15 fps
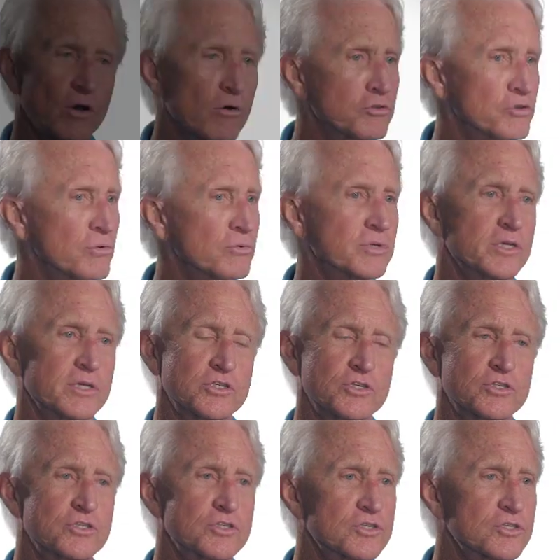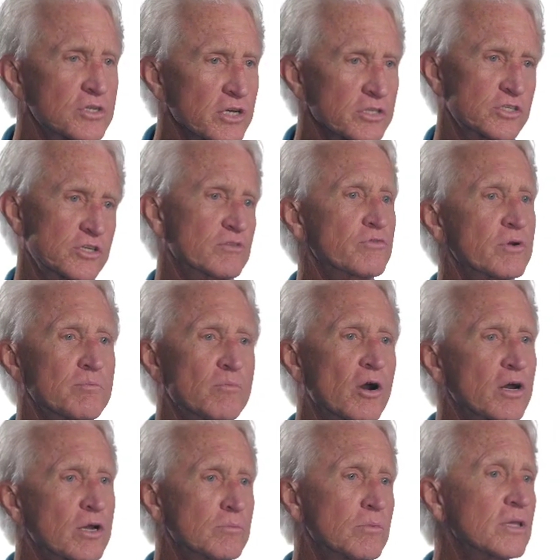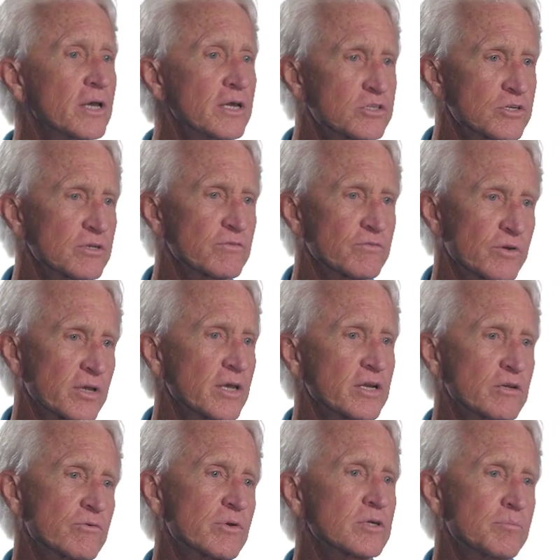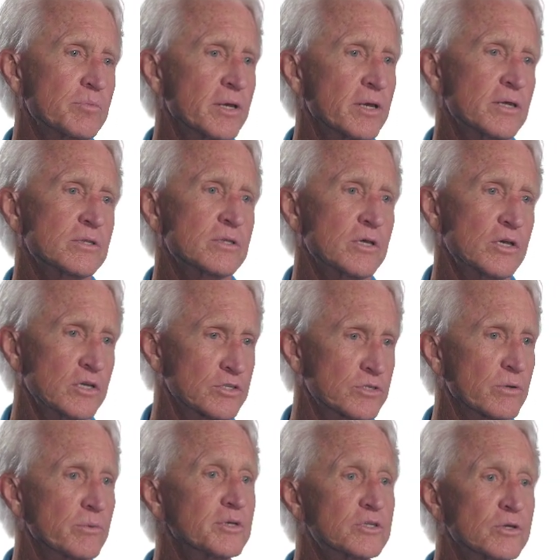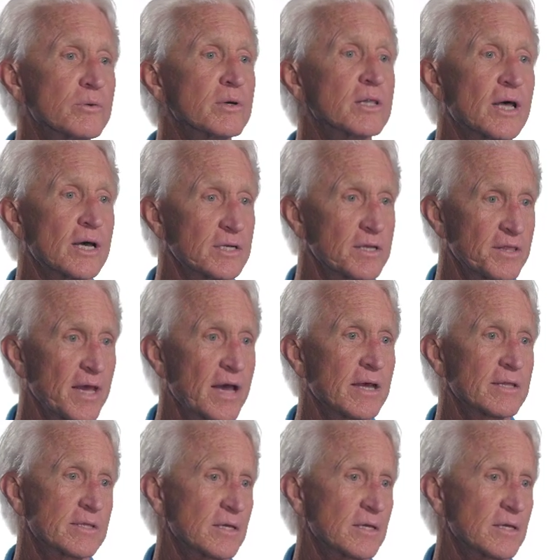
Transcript: Ozone is such a remarkable agent for getting rid of pain, so we do a lot of that.